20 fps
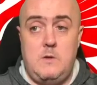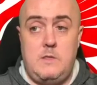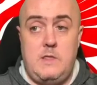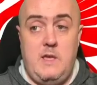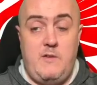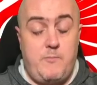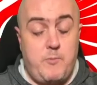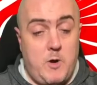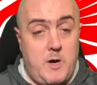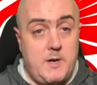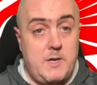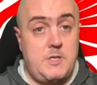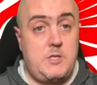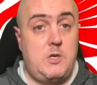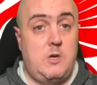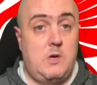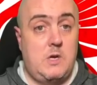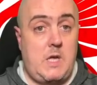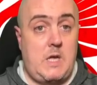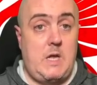They've brought us
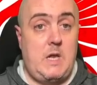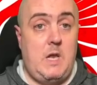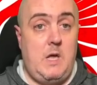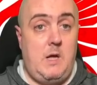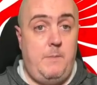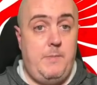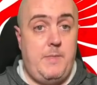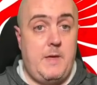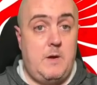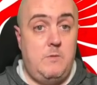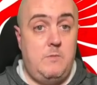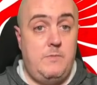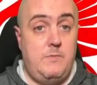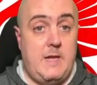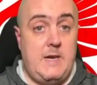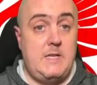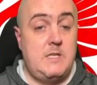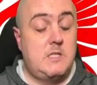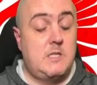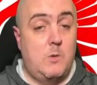Jurgen Klopp, though.
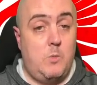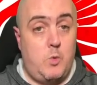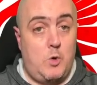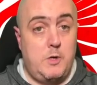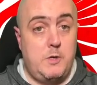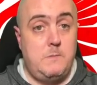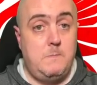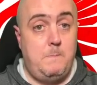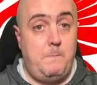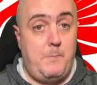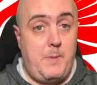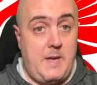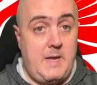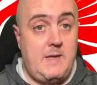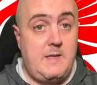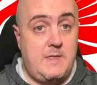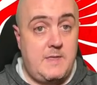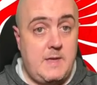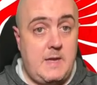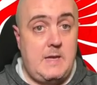That is the one
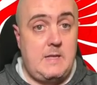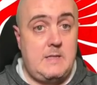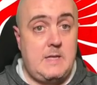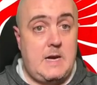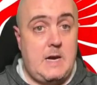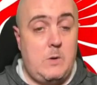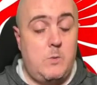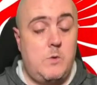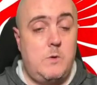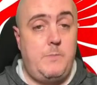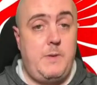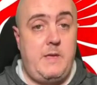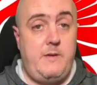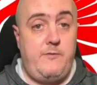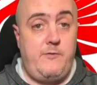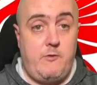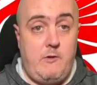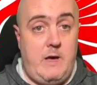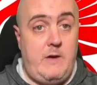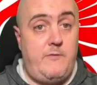big thing that I will be
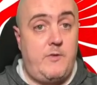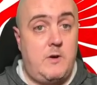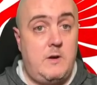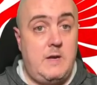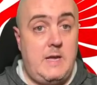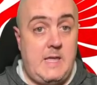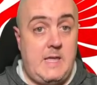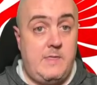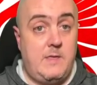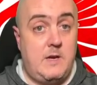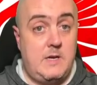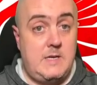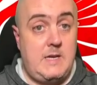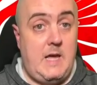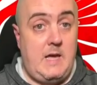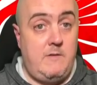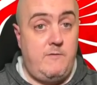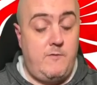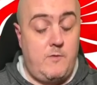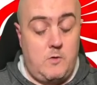forever in their
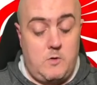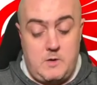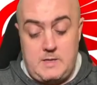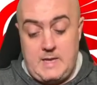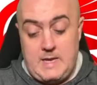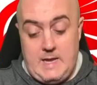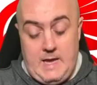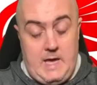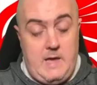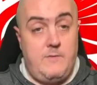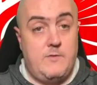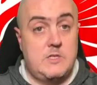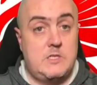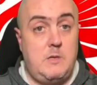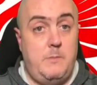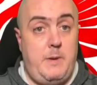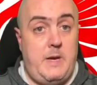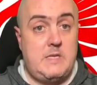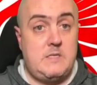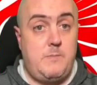debt for. They gave us
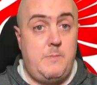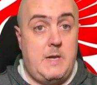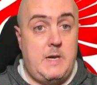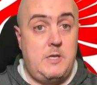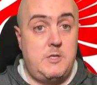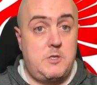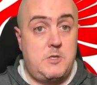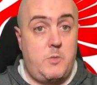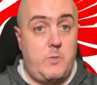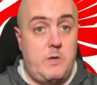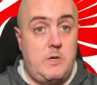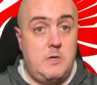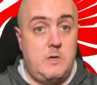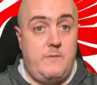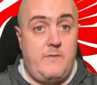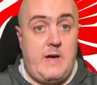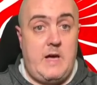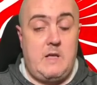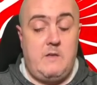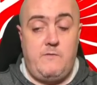the best manager we could
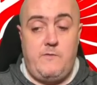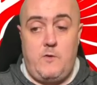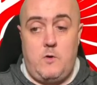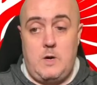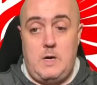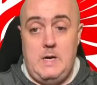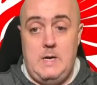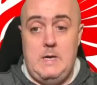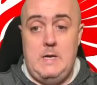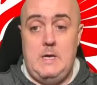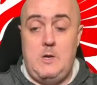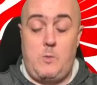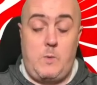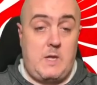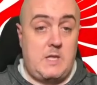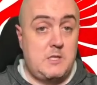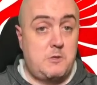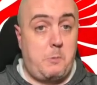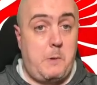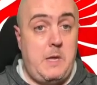have asked for.
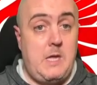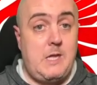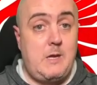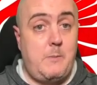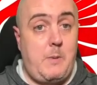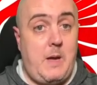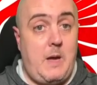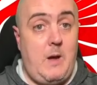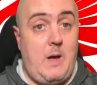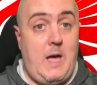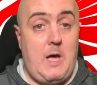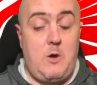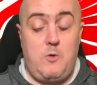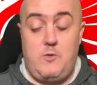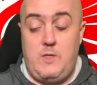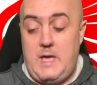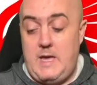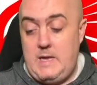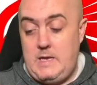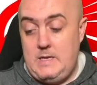We can speak about how
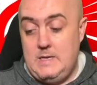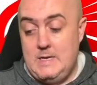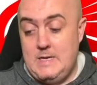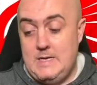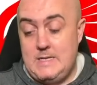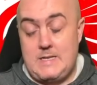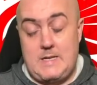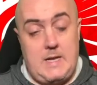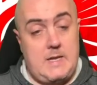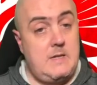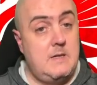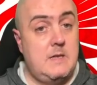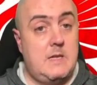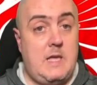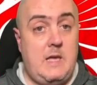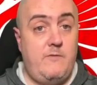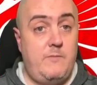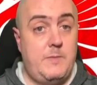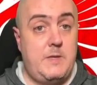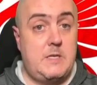they didn't
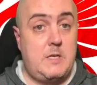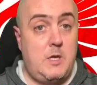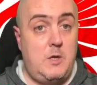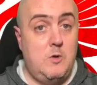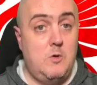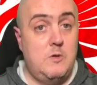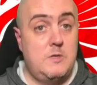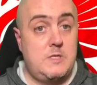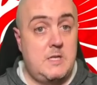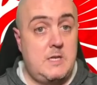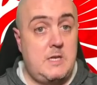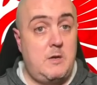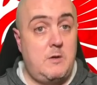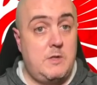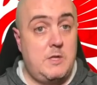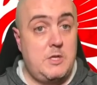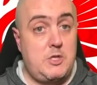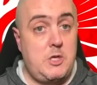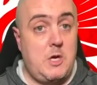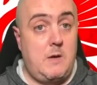give him the tools to do
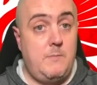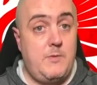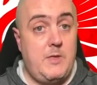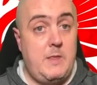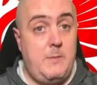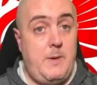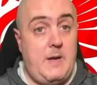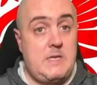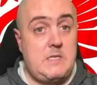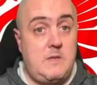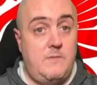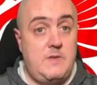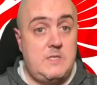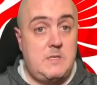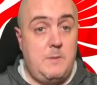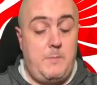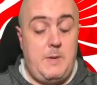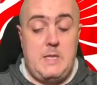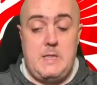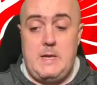the job to the best of
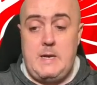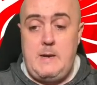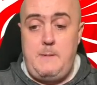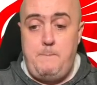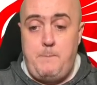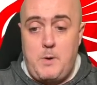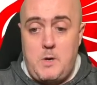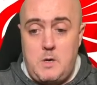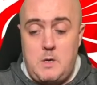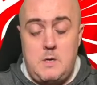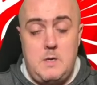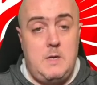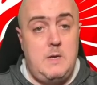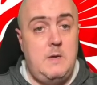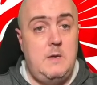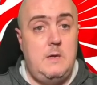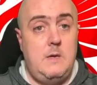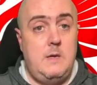his ability, but